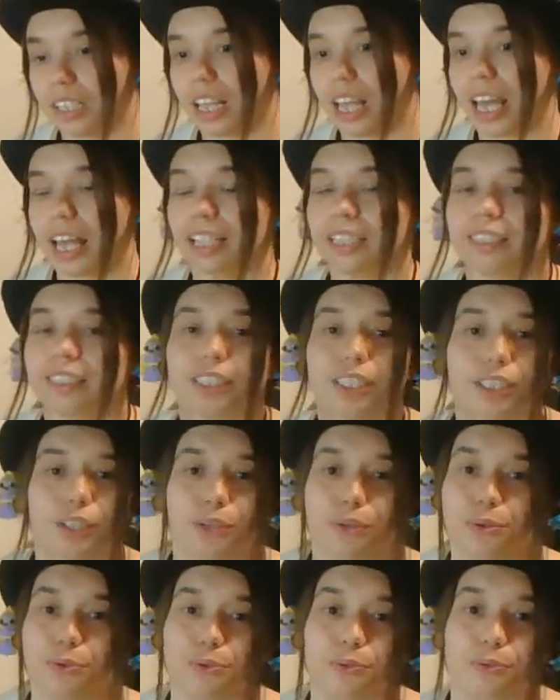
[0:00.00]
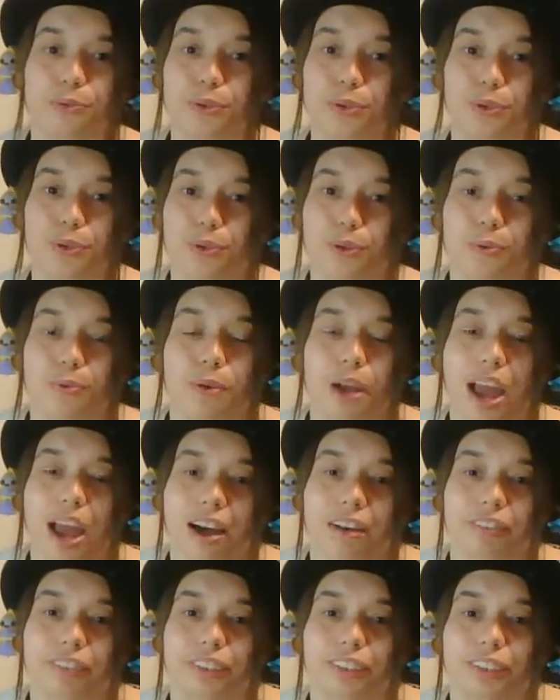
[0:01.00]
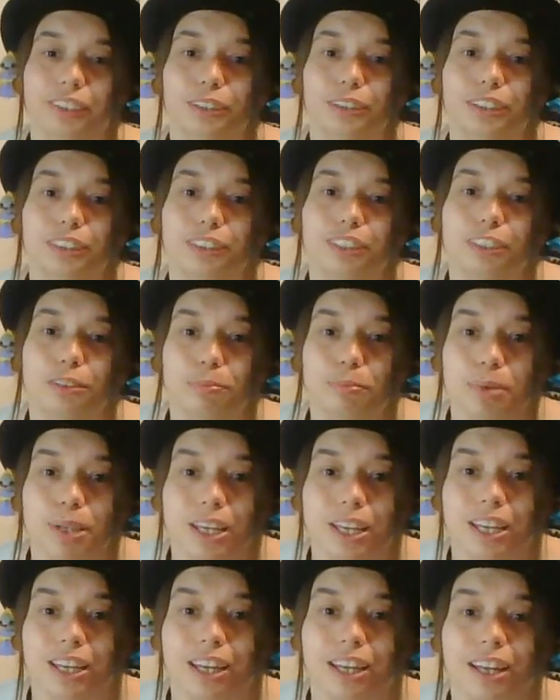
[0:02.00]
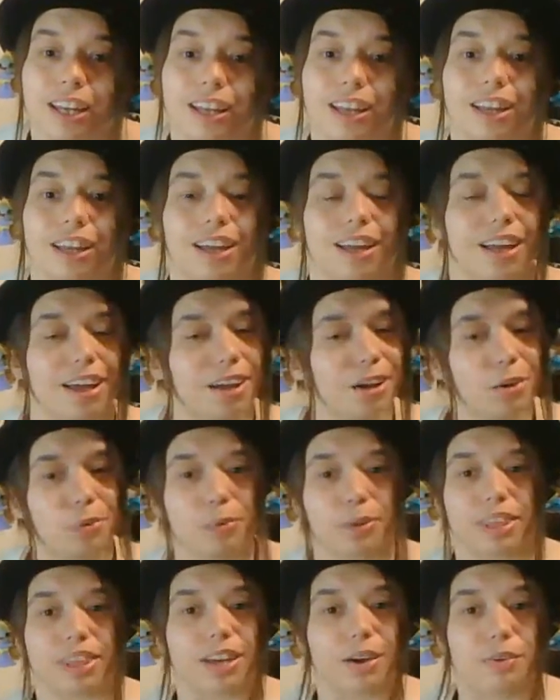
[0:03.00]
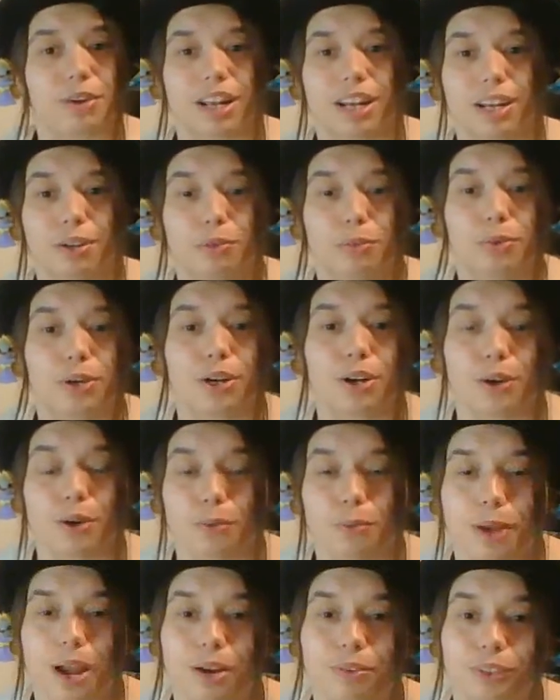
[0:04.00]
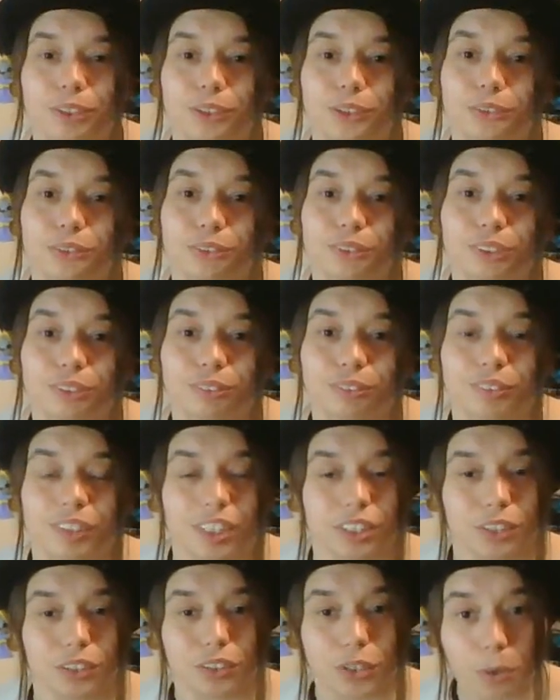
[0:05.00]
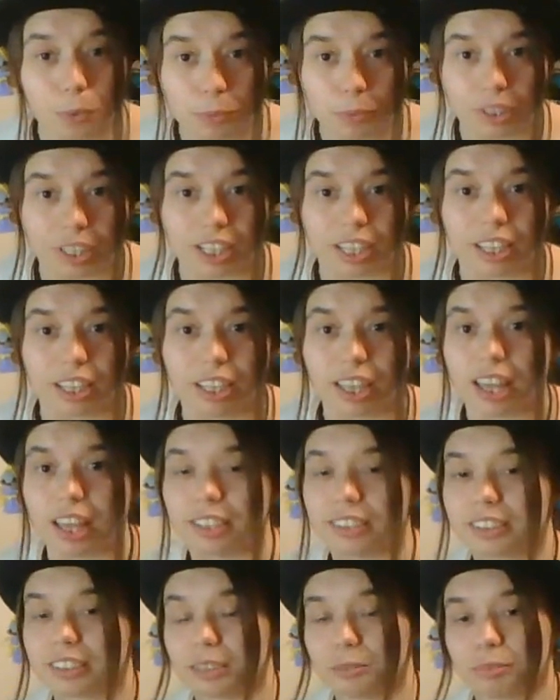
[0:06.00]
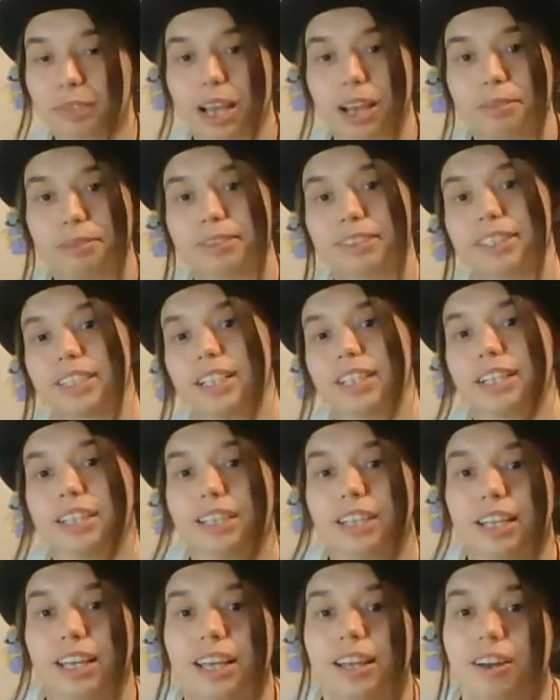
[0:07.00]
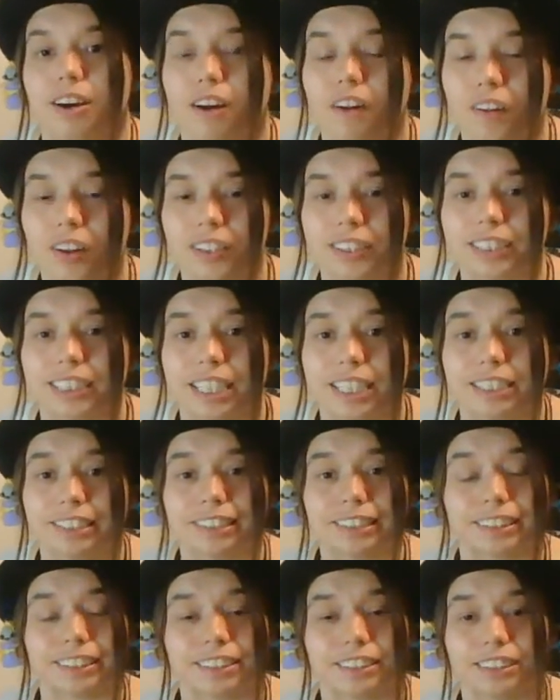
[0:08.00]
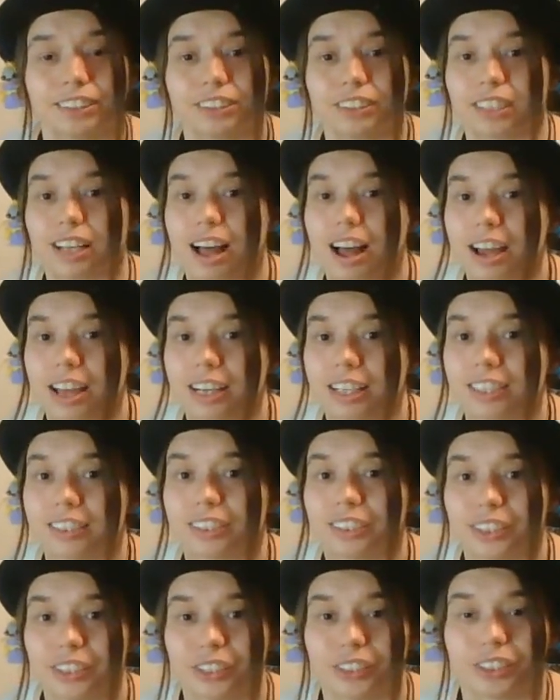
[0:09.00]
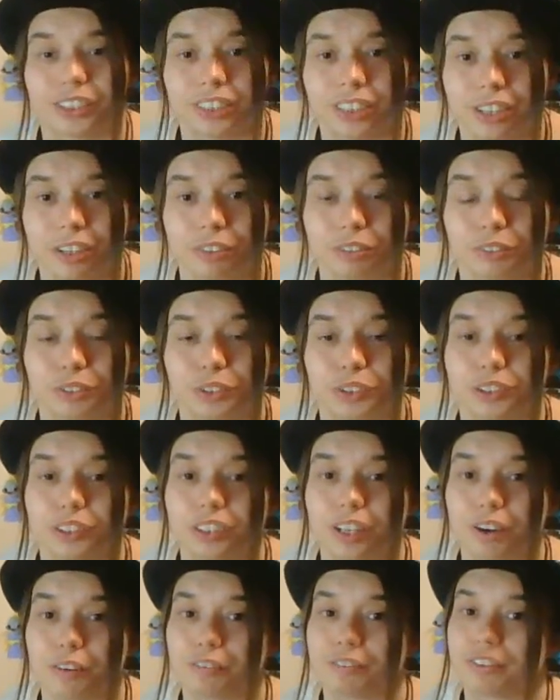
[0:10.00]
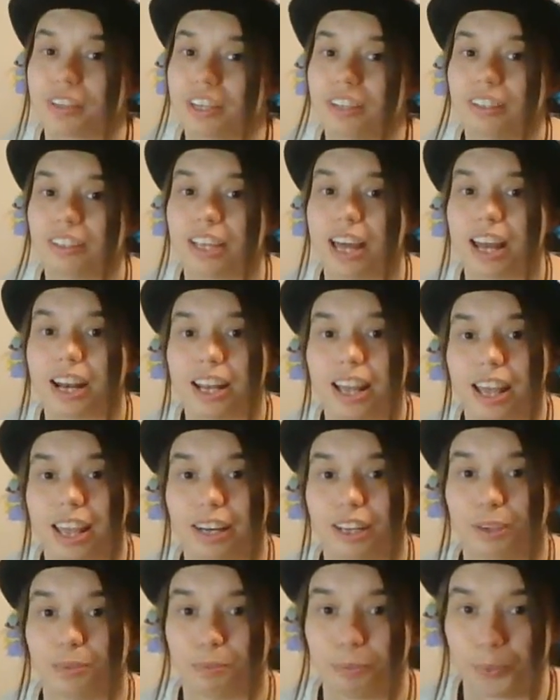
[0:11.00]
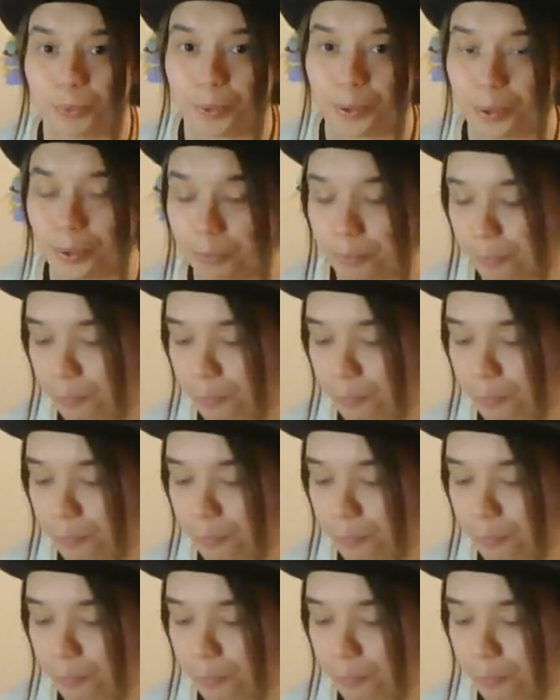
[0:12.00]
And you don't have to be without anyone around you to feel lonely. And sometimes all it takes is a little kindness to yourself to not feel that anymore.